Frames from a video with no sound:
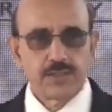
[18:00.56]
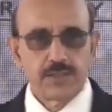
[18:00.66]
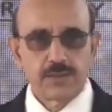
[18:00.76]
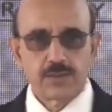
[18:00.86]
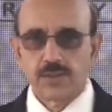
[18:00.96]

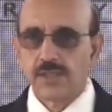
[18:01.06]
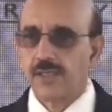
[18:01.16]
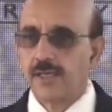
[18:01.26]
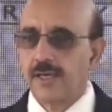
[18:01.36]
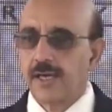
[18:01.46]
territory,
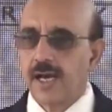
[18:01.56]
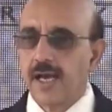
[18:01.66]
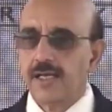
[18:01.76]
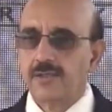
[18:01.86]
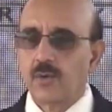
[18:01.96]

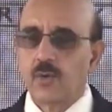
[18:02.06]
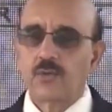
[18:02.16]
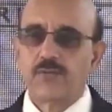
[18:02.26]
and all